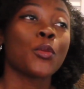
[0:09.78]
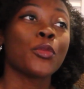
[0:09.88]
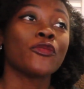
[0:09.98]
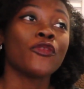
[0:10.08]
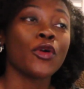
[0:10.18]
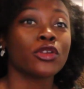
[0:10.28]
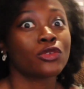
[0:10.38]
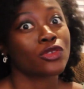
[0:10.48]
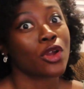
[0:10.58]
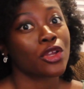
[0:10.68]
before you
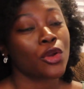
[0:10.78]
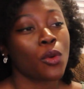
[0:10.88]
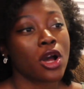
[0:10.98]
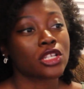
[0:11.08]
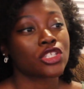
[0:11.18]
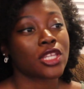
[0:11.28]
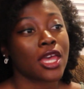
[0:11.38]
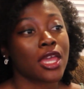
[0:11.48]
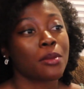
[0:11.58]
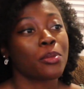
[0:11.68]
start your wash
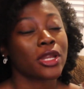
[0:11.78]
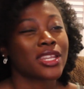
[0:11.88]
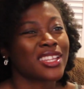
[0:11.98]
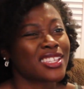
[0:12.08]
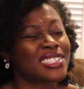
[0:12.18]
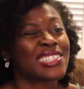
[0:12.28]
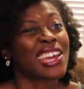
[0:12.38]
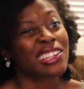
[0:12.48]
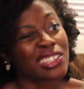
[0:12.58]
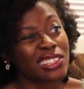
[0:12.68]
day, but it is
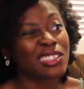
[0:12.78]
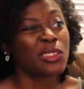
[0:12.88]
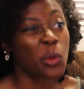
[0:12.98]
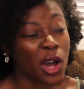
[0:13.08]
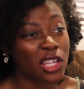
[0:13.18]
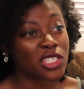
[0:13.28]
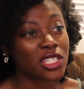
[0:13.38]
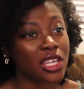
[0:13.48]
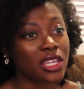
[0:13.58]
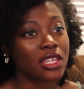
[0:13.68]
technically the wash
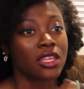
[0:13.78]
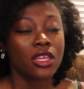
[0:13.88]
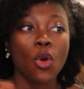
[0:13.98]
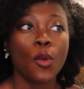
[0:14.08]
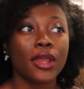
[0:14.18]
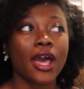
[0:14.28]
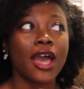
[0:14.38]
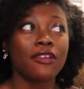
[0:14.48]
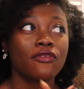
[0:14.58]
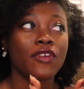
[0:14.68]
day. When
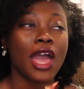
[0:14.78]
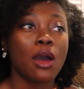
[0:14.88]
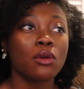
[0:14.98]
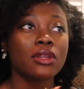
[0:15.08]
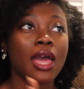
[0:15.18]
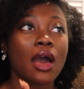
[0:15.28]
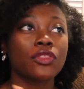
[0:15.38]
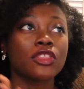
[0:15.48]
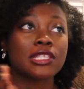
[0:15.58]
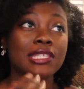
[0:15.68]
I found
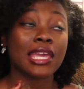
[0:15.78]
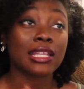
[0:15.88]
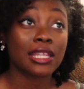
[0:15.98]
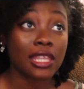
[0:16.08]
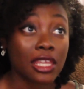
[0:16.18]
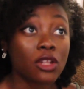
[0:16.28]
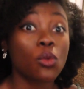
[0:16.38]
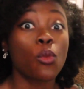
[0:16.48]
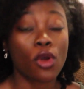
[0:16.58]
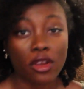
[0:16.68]
out this technique
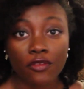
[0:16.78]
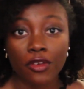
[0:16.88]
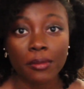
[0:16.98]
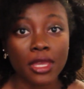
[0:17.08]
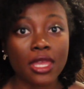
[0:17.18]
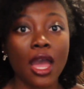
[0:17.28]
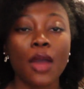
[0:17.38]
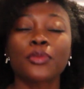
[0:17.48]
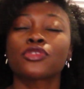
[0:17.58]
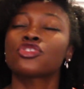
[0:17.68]
worked for me, I
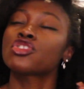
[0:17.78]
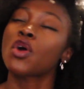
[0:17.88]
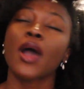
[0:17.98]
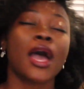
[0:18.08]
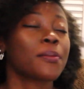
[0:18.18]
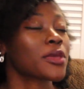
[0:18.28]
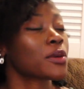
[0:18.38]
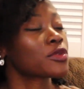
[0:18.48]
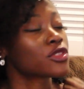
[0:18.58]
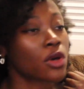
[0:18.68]
was so happy, I
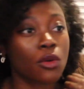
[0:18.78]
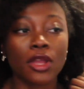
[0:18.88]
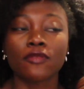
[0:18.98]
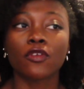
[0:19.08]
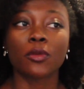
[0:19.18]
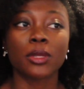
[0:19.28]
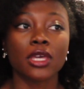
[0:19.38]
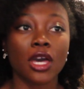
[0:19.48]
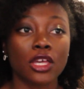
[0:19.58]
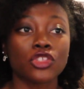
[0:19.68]
was so grateful
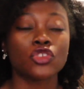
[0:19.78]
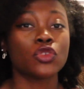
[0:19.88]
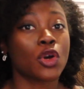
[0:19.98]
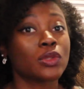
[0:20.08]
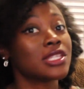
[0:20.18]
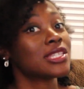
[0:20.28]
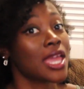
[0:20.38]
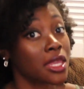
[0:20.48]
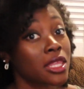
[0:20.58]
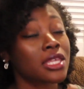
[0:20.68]
because,
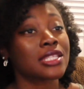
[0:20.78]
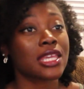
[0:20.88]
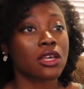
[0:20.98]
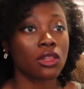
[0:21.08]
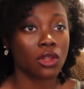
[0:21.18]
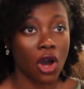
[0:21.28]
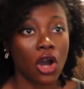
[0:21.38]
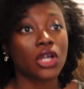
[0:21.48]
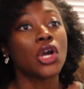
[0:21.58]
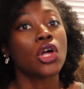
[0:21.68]
detangling can take a
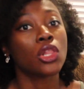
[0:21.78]
long